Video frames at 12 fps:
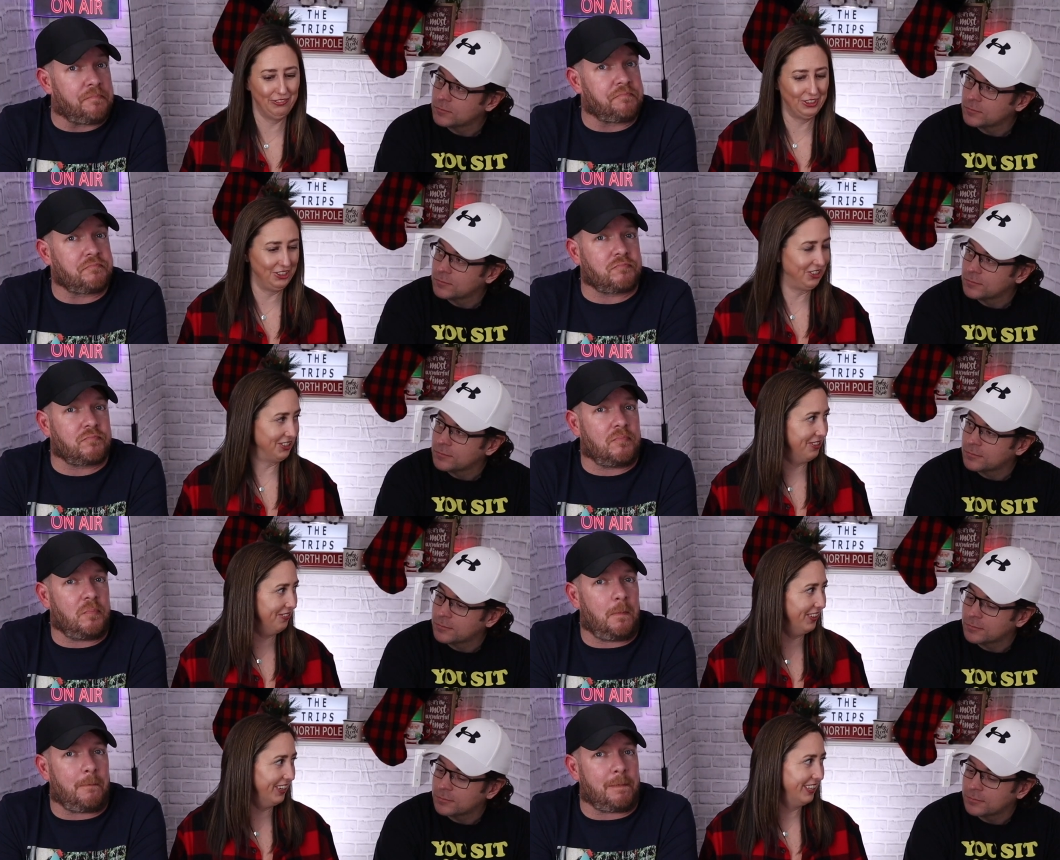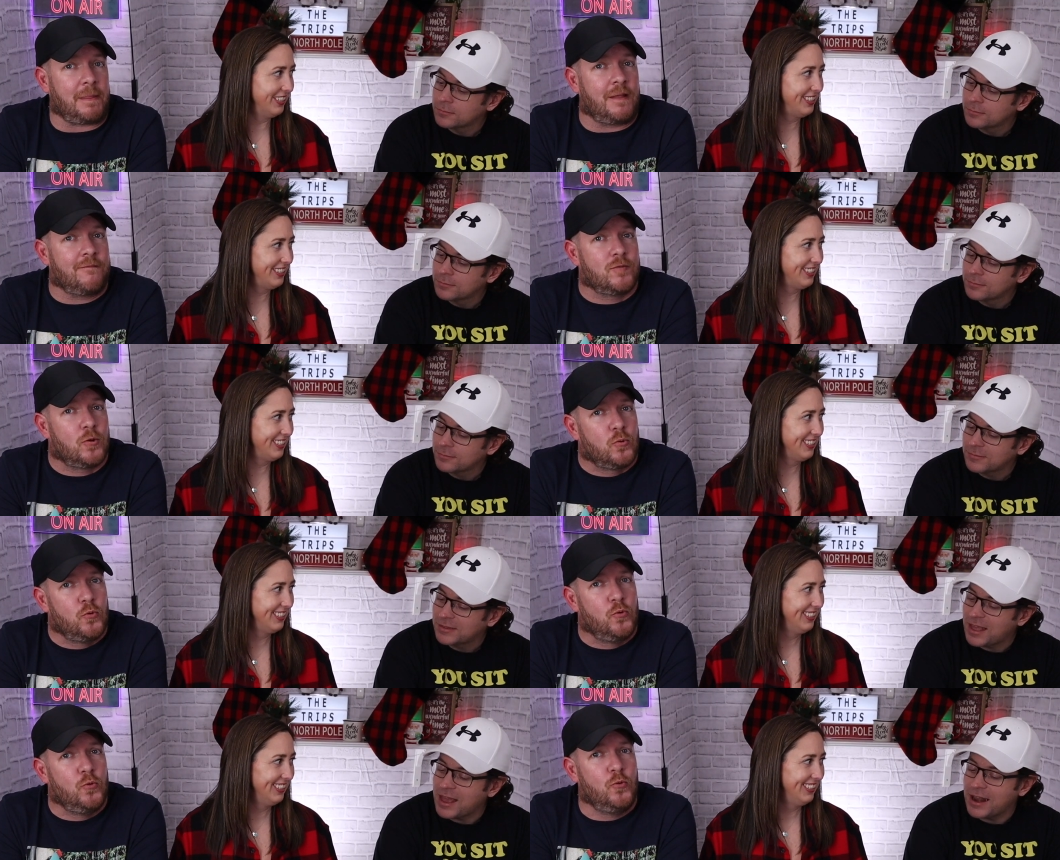Speaker 1: version of this.
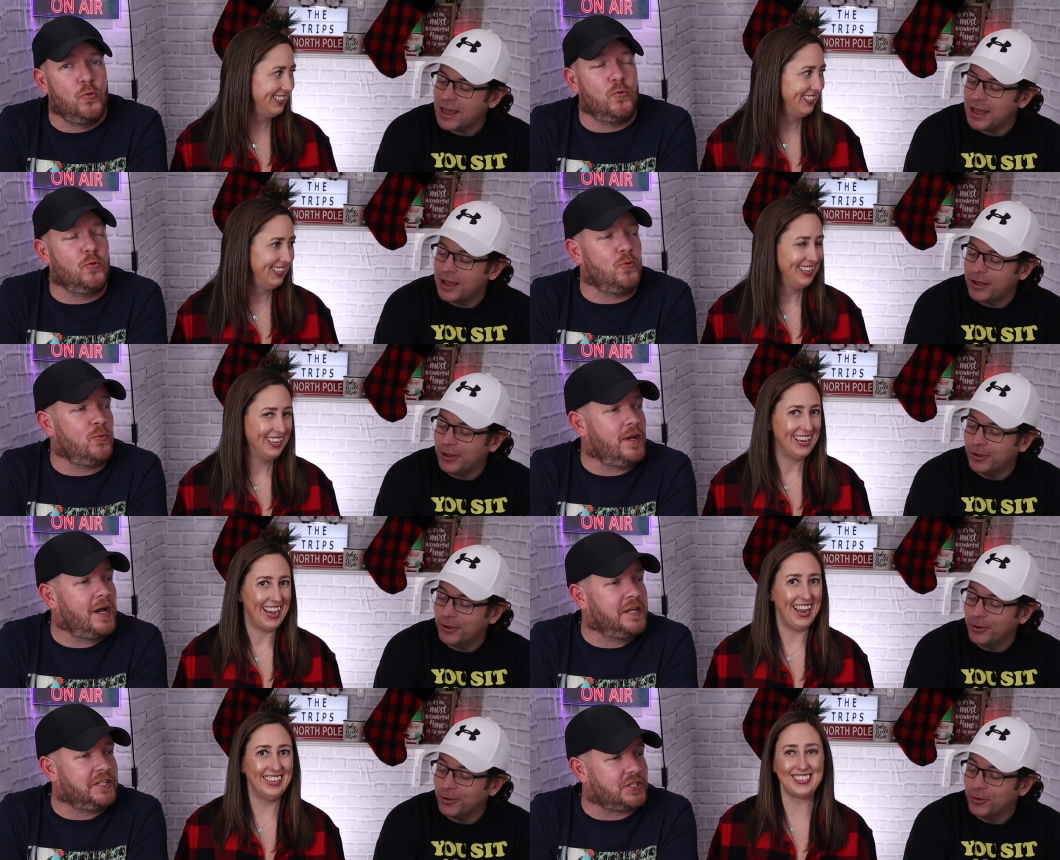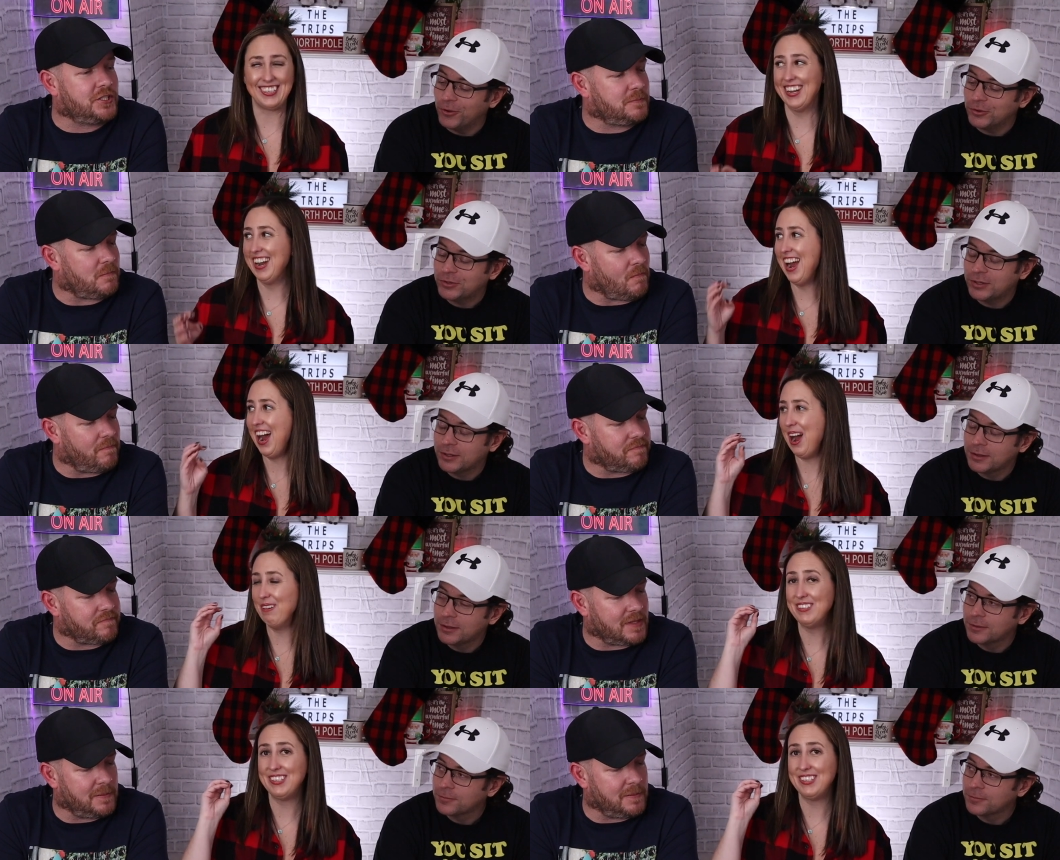
Speaker 2: Ooh, Get out. Nice. It's
Speaker 1: gonna have